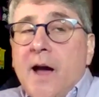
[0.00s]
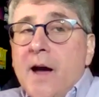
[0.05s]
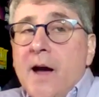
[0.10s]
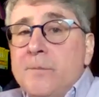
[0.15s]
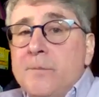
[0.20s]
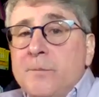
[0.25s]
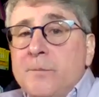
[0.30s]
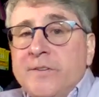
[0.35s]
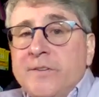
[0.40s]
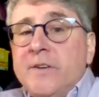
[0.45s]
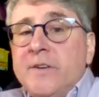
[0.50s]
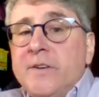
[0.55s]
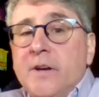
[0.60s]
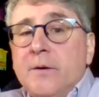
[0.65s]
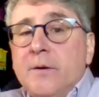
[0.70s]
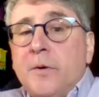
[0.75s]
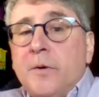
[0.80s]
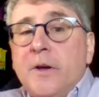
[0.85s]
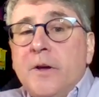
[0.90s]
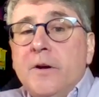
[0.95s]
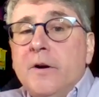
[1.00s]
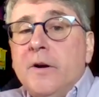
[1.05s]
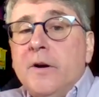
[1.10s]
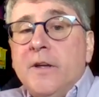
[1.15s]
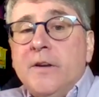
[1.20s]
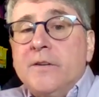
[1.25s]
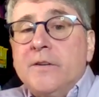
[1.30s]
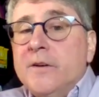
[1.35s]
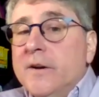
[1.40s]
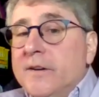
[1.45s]
I'm seeing a
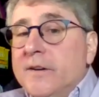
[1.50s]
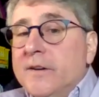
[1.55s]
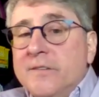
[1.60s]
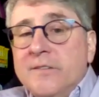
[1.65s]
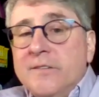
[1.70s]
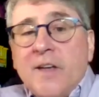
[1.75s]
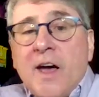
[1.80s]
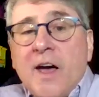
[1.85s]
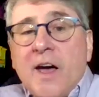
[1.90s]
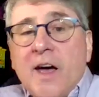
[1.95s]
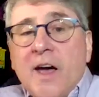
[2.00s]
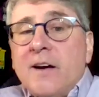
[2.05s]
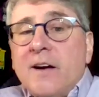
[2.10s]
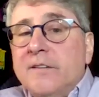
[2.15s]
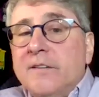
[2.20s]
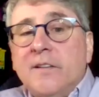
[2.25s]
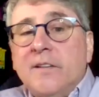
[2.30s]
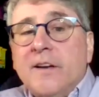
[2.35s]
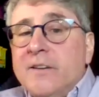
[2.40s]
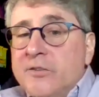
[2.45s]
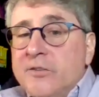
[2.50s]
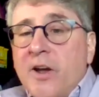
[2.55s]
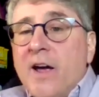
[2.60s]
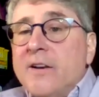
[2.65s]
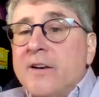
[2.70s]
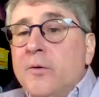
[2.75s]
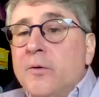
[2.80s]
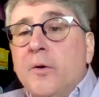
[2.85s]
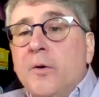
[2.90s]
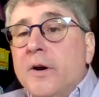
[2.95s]
period exactly like
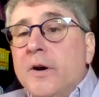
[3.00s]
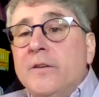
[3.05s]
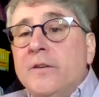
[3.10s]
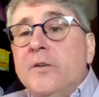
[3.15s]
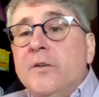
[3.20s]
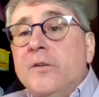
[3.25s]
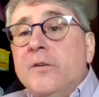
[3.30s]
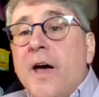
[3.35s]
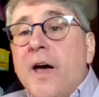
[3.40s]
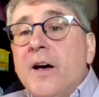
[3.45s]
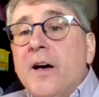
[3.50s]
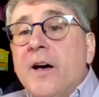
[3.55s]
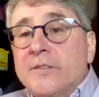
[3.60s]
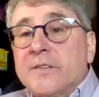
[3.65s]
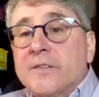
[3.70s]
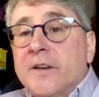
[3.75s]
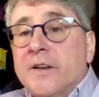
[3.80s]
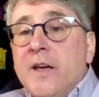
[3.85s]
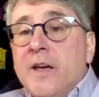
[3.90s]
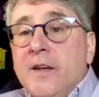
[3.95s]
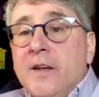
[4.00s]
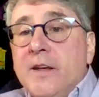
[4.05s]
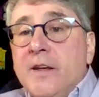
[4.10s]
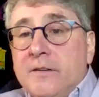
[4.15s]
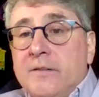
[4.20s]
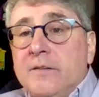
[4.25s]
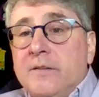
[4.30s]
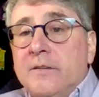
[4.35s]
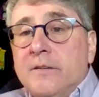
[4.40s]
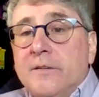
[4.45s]
January
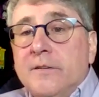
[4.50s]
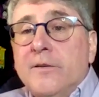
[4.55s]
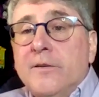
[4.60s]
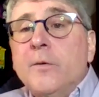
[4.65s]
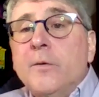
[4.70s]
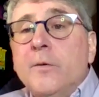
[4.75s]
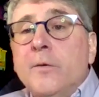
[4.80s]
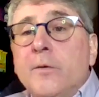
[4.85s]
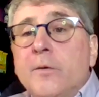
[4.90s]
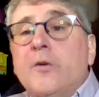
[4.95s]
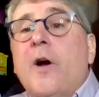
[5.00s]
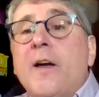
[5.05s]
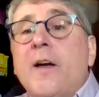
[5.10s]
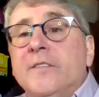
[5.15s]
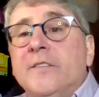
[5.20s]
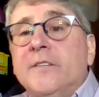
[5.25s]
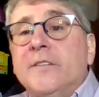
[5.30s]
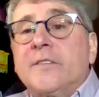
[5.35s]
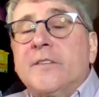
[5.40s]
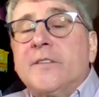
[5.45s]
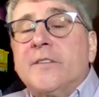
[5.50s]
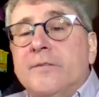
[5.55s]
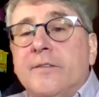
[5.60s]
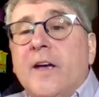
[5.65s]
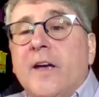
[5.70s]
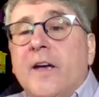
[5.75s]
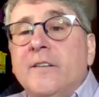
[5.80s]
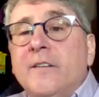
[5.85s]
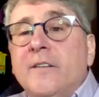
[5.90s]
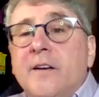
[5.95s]
2008. There was a
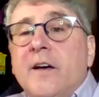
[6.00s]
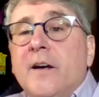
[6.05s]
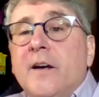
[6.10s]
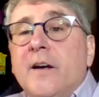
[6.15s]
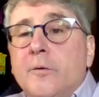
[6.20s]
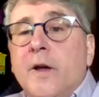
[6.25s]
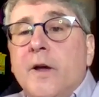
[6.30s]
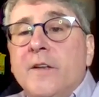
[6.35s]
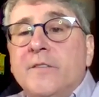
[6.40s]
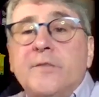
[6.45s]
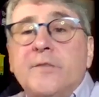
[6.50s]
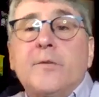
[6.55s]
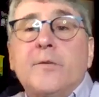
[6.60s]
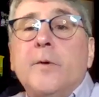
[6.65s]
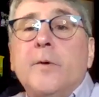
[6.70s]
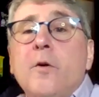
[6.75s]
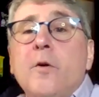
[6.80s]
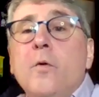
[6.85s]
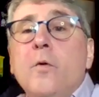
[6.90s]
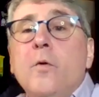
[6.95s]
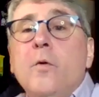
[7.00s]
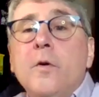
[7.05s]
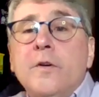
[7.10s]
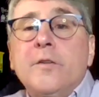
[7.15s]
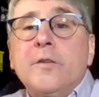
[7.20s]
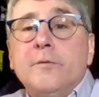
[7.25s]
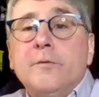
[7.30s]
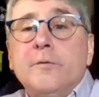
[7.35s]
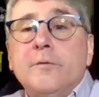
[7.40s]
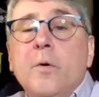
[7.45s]
crisis. The Fed cut rates three
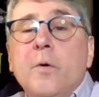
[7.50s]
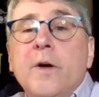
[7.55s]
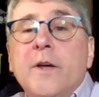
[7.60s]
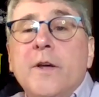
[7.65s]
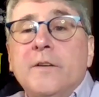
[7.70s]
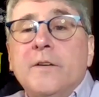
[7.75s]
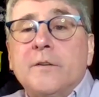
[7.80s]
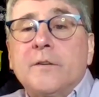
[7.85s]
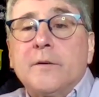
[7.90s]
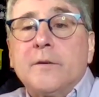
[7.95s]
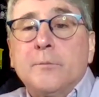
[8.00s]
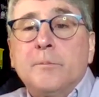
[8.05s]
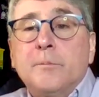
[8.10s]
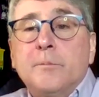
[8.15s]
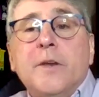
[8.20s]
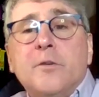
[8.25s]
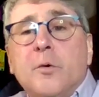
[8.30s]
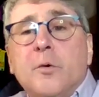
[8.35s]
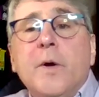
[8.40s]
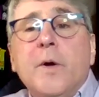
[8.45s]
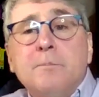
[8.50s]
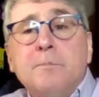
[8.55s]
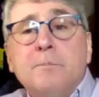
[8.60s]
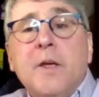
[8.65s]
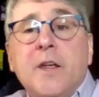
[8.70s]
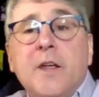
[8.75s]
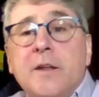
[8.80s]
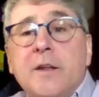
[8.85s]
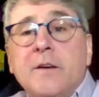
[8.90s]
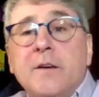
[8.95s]
quarters of a point
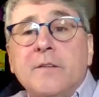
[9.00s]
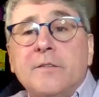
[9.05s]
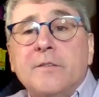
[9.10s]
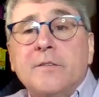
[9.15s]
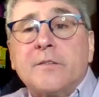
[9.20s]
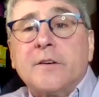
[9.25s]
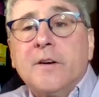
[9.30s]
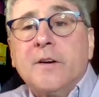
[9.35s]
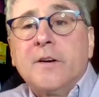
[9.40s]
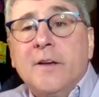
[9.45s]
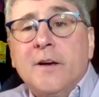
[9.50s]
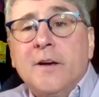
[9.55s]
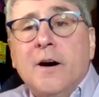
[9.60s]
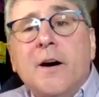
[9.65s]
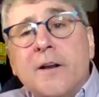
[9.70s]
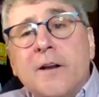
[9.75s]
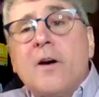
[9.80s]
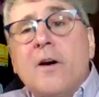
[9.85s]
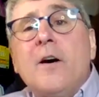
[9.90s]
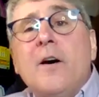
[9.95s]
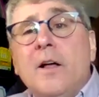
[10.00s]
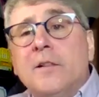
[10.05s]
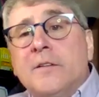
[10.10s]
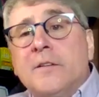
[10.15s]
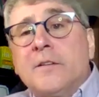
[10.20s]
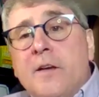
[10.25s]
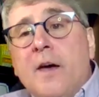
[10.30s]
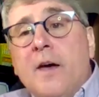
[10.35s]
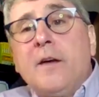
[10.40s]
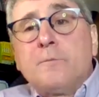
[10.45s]
between meetings on a
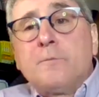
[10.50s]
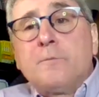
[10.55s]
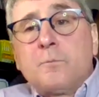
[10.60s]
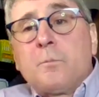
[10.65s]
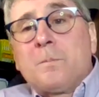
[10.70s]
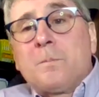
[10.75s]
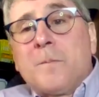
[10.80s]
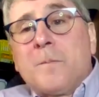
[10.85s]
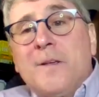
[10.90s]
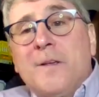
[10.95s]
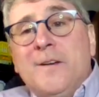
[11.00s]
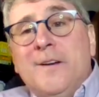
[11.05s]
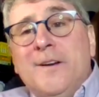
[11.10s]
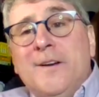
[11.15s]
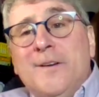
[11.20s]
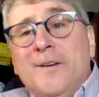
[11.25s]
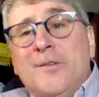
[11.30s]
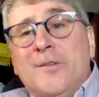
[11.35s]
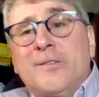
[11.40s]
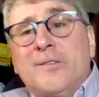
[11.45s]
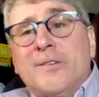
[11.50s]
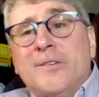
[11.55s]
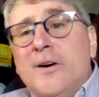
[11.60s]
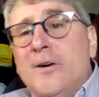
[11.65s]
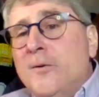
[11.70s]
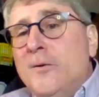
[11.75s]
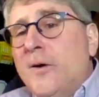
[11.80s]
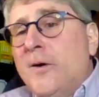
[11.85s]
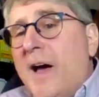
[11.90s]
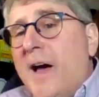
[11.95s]
holiday.
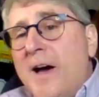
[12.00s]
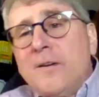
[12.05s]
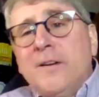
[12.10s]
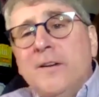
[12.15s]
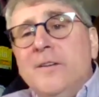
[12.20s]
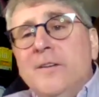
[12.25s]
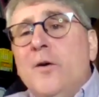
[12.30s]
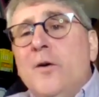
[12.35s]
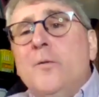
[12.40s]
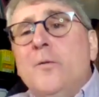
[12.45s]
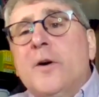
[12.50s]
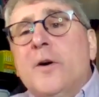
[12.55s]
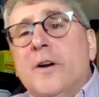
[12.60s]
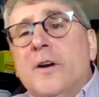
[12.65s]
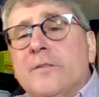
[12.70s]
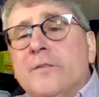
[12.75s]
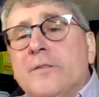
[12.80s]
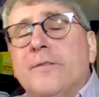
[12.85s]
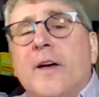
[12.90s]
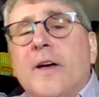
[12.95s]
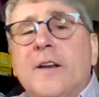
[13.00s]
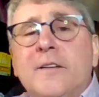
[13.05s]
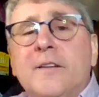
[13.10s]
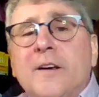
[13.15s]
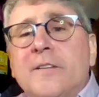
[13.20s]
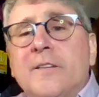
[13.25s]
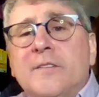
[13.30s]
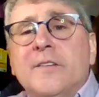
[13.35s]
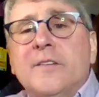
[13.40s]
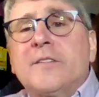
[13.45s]
So, out of nowhere, the Fed
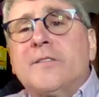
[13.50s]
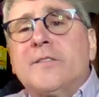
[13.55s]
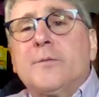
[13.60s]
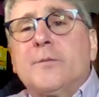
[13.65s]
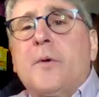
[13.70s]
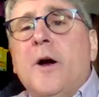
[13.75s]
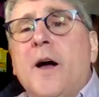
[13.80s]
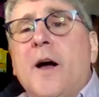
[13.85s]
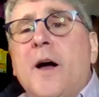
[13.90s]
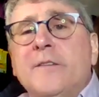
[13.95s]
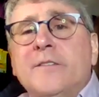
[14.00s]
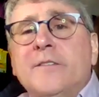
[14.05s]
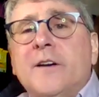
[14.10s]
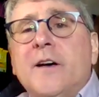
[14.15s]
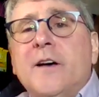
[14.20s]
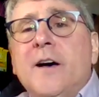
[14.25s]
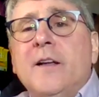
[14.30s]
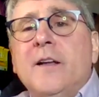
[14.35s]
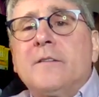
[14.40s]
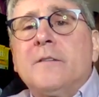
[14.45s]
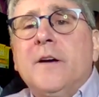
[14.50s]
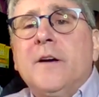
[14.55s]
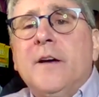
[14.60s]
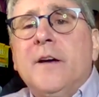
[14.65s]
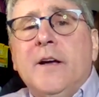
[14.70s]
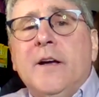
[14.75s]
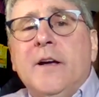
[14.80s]
does this surprise cut.